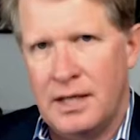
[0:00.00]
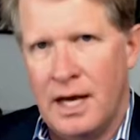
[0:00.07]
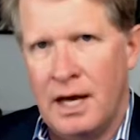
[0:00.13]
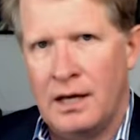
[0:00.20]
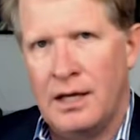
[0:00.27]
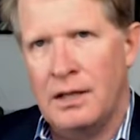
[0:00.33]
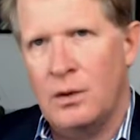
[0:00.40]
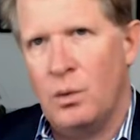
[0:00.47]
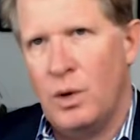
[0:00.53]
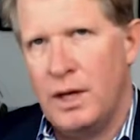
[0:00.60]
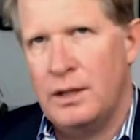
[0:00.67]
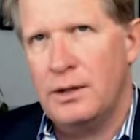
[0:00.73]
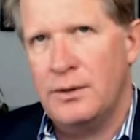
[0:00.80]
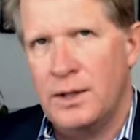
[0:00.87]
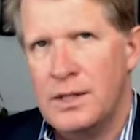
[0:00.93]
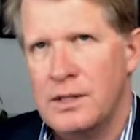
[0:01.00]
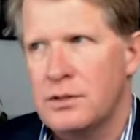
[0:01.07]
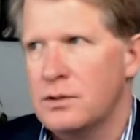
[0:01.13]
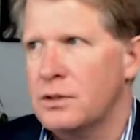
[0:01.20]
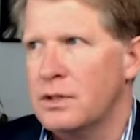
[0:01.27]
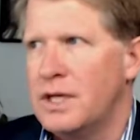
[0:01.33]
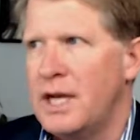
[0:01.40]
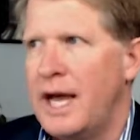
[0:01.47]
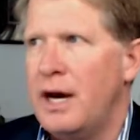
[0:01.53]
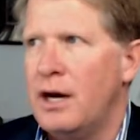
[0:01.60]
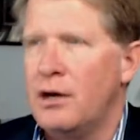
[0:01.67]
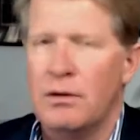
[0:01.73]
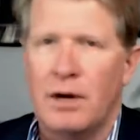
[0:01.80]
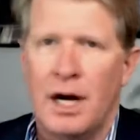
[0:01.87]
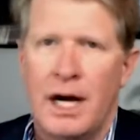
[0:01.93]
out and the way that things are
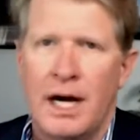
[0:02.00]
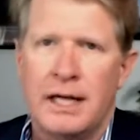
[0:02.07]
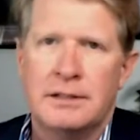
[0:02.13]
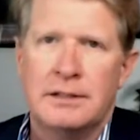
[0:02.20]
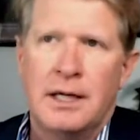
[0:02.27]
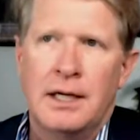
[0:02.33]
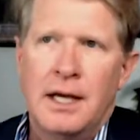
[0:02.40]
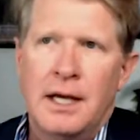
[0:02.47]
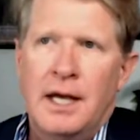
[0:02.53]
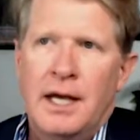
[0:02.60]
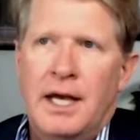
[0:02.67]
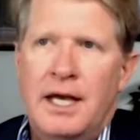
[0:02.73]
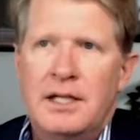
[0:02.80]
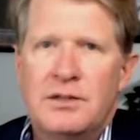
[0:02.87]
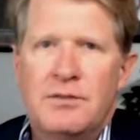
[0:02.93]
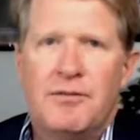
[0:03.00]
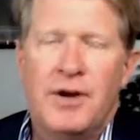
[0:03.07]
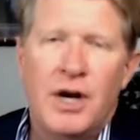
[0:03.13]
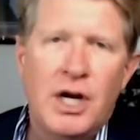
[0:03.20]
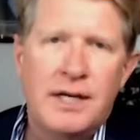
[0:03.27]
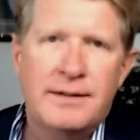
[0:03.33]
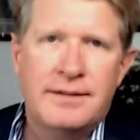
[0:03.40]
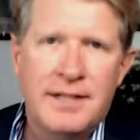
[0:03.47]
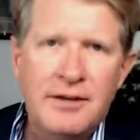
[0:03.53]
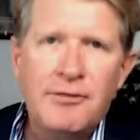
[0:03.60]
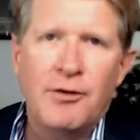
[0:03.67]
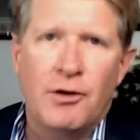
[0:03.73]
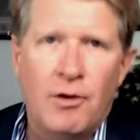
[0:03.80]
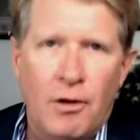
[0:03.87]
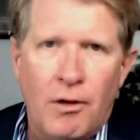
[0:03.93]
categorized, it's very
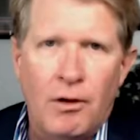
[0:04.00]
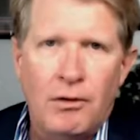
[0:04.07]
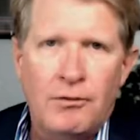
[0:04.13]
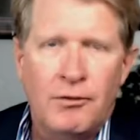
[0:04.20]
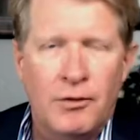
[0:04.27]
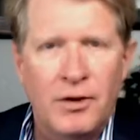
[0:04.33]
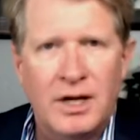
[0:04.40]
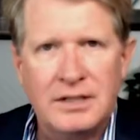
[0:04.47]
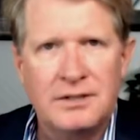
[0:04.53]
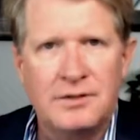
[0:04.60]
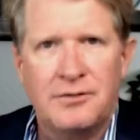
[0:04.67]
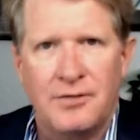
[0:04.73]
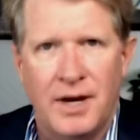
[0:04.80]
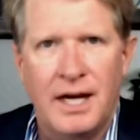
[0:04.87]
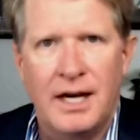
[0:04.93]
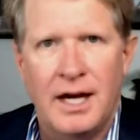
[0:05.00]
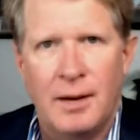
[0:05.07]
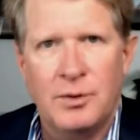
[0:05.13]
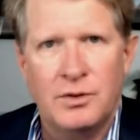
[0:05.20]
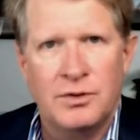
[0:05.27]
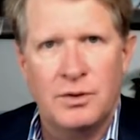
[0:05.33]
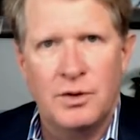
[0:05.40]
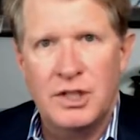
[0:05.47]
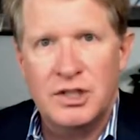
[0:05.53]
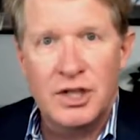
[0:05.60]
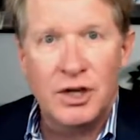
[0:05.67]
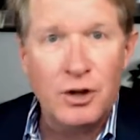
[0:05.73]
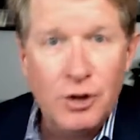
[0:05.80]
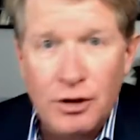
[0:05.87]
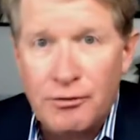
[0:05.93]
difficult for us to find opportunities
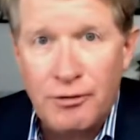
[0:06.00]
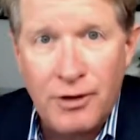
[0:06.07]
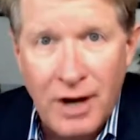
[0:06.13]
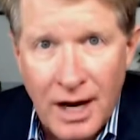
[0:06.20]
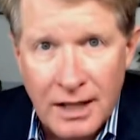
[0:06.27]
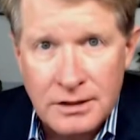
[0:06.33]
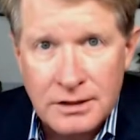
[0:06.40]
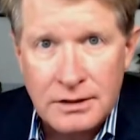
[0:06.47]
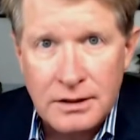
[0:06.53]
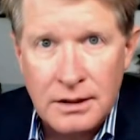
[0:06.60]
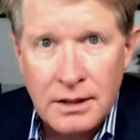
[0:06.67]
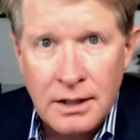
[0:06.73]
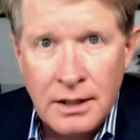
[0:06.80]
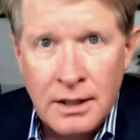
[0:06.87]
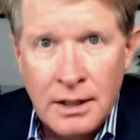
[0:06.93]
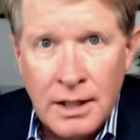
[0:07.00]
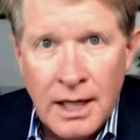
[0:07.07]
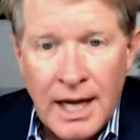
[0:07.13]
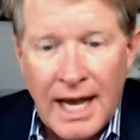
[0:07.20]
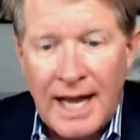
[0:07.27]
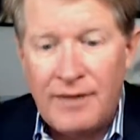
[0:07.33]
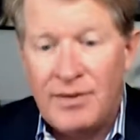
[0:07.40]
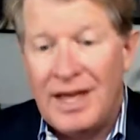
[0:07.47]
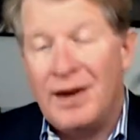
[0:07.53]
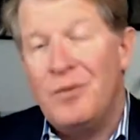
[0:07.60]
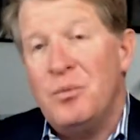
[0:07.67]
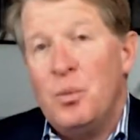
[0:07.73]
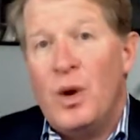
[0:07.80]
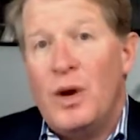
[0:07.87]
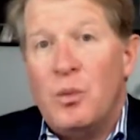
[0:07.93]
that are good for us. And
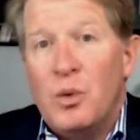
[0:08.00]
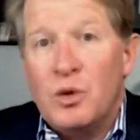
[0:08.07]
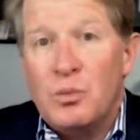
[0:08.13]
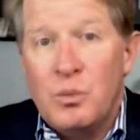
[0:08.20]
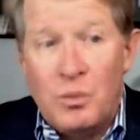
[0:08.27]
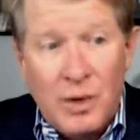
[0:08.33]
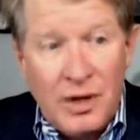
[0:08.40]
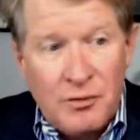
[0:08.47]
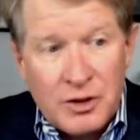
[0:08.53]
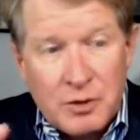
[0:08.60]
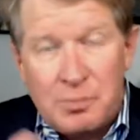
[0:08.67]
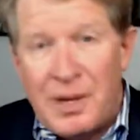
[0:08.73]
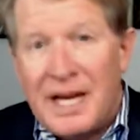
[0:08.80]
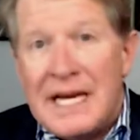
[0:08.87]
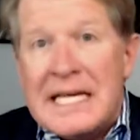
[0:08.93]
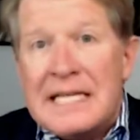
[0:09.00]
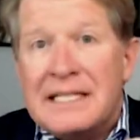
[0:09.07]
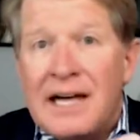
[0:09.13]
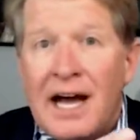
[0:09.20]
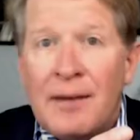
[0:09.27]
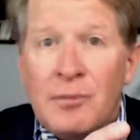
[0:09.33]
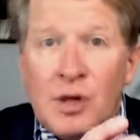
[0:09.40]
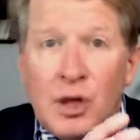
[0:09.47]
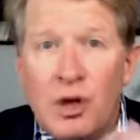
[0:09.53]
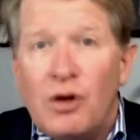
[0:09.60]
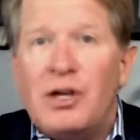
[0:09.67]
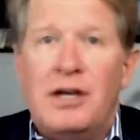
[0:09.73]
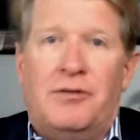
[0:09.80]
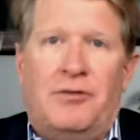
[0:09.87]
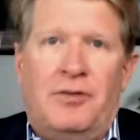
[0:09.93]
then if we're spending time
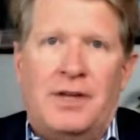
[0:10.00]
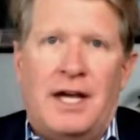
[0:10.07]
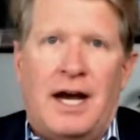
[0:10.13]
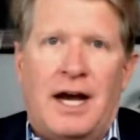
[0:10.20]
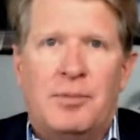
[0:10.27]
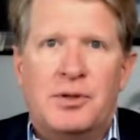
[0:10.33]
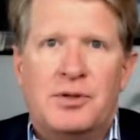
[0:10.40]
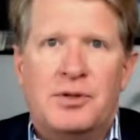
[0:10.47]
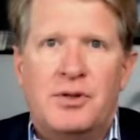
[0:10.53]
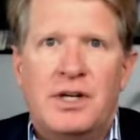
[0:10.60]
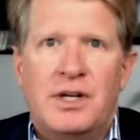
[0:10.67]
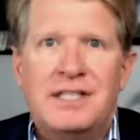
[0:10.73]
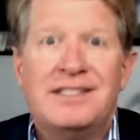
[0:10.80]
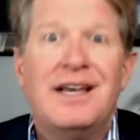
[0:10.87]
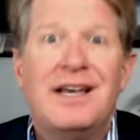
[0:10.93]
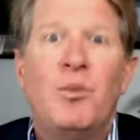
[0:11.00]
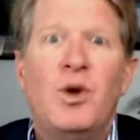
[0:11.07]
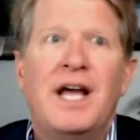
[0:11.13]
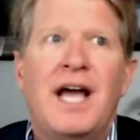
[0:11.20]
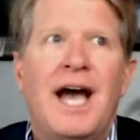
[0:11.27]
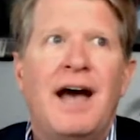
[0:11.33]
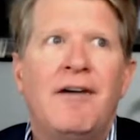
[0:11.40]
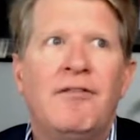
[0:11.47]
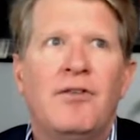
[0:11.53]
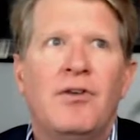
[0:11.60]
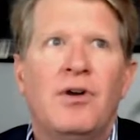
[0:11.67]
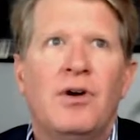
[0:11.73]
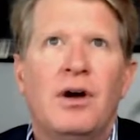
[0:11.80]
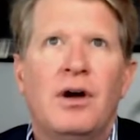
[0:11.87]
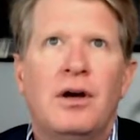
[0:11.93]
looking for the opportunities, then
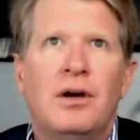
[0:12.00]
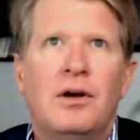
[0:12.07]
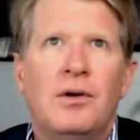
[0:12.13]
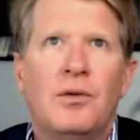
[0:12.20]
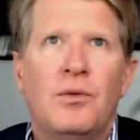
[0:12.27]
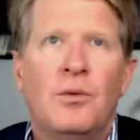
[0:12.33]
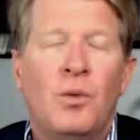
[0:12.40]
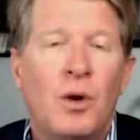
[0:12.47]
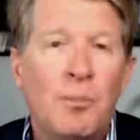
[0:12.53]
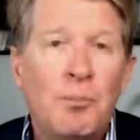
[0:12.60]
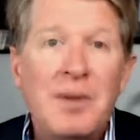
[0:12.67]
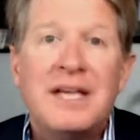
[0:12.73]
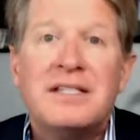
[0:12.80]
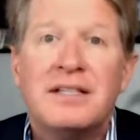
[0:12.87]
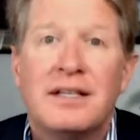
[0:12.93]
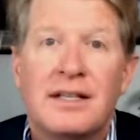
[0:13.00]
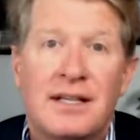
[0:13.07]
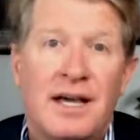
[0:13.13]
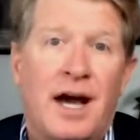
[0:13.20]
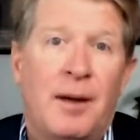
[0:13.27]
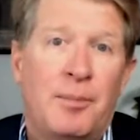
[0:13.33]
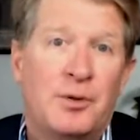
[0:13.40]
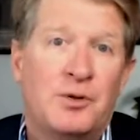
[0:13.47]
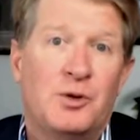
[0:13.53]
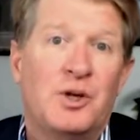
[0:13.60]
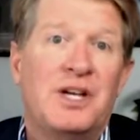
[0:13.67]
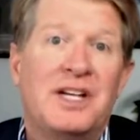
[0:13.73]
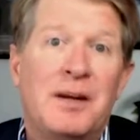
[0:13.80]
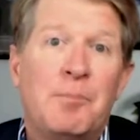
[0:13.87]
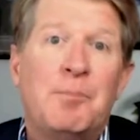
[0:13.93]
we're missing the
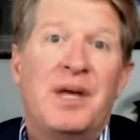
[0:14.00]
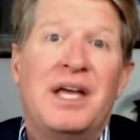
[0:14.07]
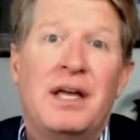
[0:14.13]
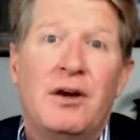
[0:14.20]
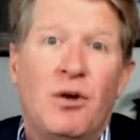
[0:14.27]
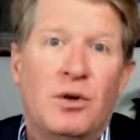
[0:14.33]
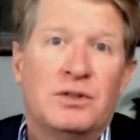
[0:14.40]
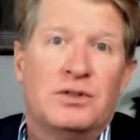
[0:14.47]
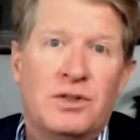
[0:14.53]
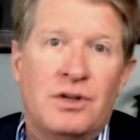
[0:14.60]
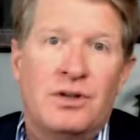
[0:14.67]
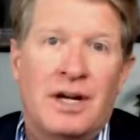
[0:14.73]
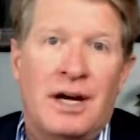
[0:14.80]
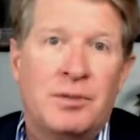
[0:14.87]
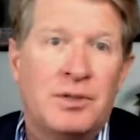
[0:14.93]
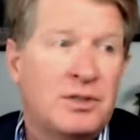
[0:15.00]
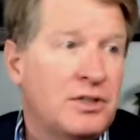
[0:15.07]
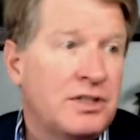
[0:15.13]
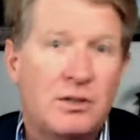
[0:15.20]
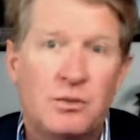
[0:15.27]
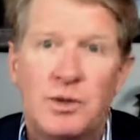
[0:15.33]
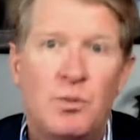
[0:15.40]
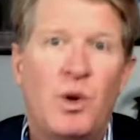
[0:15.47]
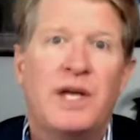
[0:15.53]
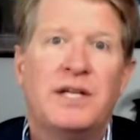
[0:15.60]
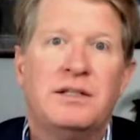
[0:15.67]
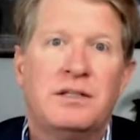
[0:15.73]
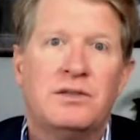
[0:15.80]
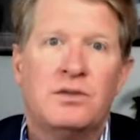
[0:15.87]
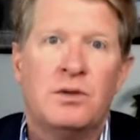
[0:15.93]
opportunity to bid on certain opportunities because we've
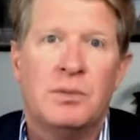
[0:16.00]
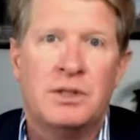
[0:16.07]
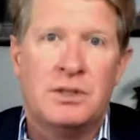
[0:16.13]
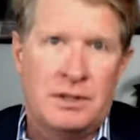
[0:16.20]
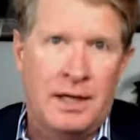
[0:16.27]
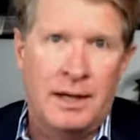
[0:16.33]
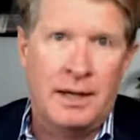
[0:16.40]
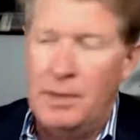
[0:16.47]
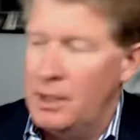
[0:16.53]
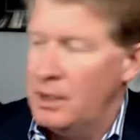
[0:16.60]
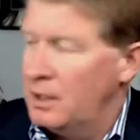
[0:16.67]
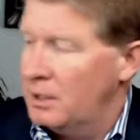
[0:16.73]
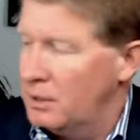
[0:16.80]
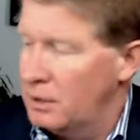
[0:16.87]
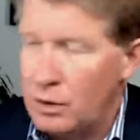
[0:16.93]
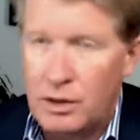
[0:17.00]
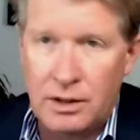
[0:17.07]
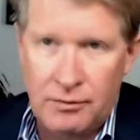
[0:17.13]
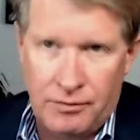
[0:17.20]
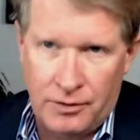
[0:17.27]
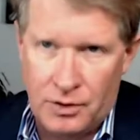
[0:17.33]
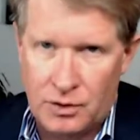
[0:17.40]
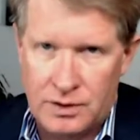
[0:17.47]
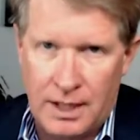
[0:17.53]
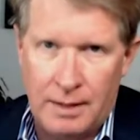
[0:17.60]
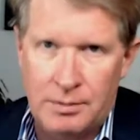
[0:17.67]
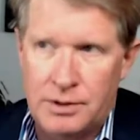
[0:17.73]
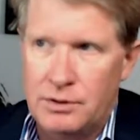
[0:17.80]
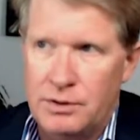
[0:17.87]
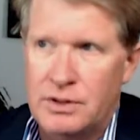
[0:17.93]
wasted so much time looking for those
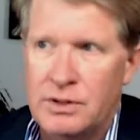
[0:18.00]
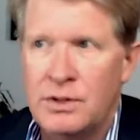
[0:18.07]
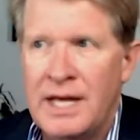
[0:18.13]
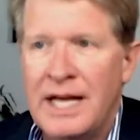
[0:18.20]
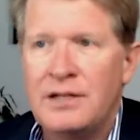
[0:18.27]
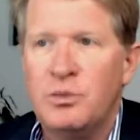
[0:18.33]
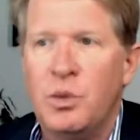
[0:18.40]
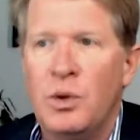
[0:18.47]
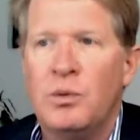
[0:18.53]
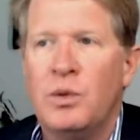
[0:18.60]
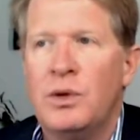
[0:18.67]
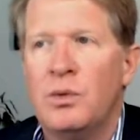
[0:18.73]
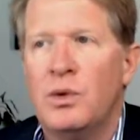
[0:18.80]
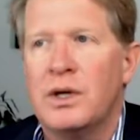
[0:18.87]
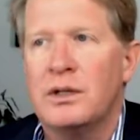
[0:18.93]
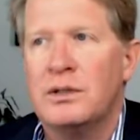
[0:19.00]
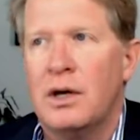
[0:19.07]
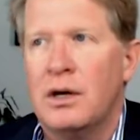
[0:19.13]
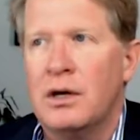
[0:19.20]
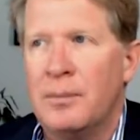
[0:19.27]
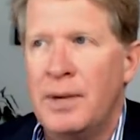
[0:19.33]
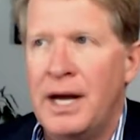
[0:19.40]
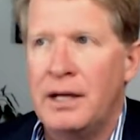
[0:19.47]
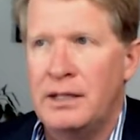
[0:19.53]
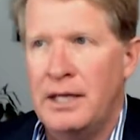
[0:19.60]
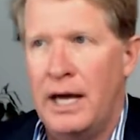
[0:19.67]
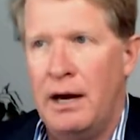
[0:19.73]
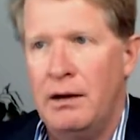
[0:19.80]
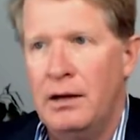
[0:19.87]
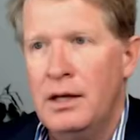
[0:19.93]
opportunities. So that's what we want to talk about
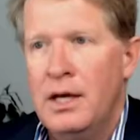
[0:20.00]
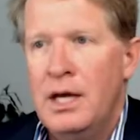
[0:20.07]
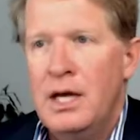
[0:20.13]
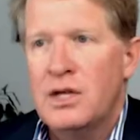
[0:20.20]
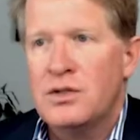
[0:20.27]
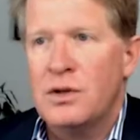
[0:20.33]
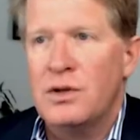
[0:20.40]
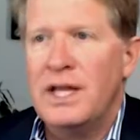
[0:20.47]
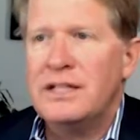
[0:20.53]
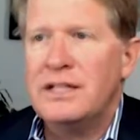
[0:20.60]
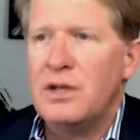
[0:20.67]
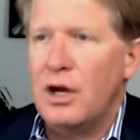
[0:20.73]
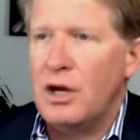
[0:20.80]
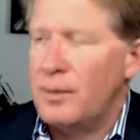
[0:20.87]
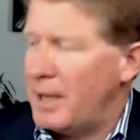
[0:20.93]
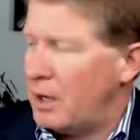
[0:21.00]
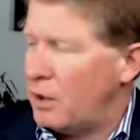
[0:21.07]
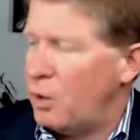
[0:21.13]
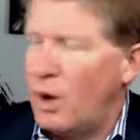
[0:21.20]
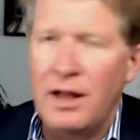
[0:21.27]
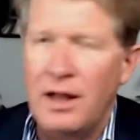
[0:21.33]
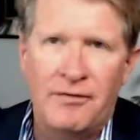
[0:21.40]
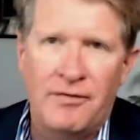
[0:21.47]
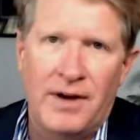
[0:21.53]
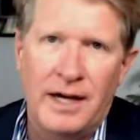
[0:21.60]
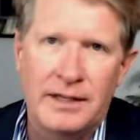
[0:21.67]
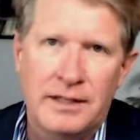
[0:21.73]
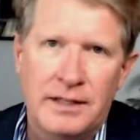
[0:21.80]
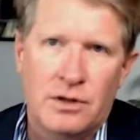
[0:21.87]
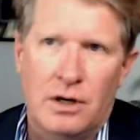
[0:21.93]
now. So let's talk about
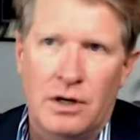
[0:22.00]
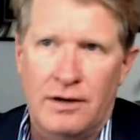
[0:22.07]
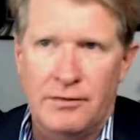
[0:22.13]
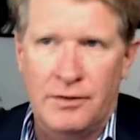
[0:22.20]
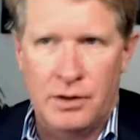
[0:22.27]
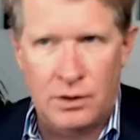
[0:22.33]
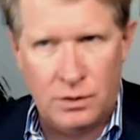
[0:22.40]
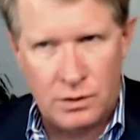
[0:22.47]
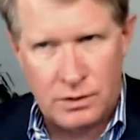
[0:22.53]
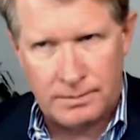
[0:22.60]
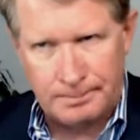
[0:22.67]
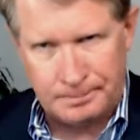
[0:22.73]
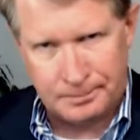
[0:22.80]
qualifying these RFQs.